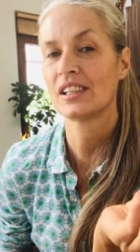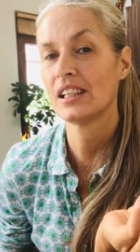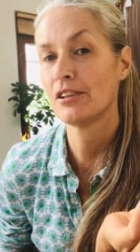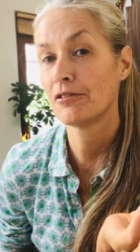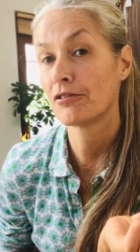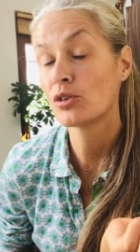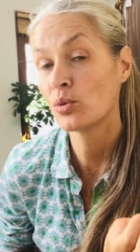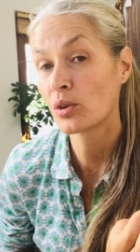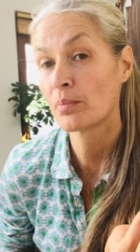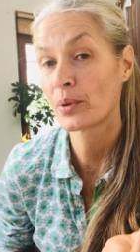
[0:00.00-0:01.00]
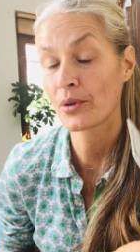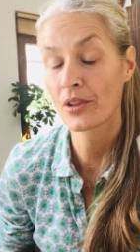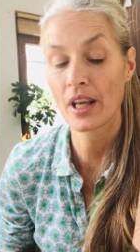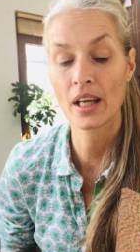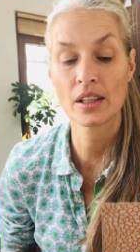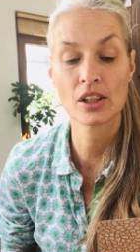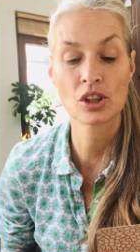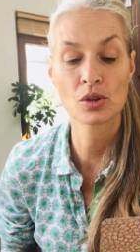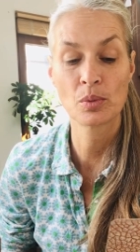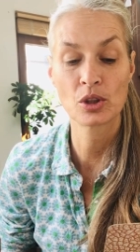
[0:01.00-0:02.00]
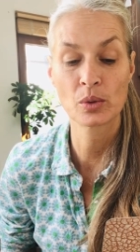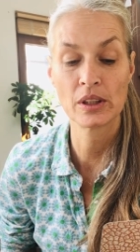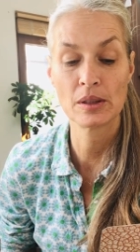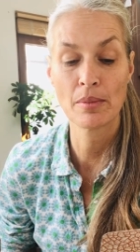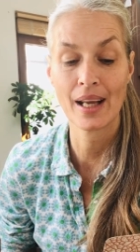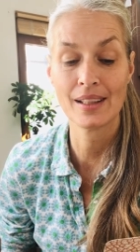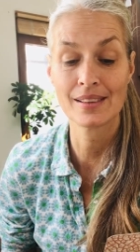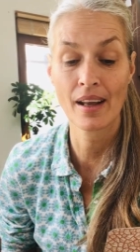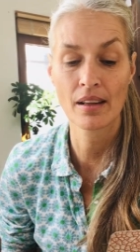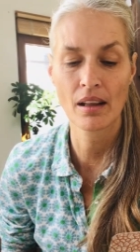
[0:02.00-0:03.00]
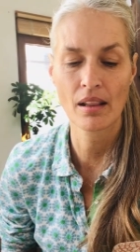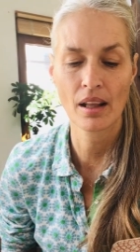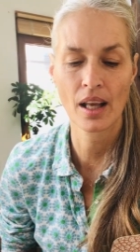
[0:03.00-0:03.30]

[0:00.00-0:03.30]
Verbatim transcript: if your birthday is between May 10th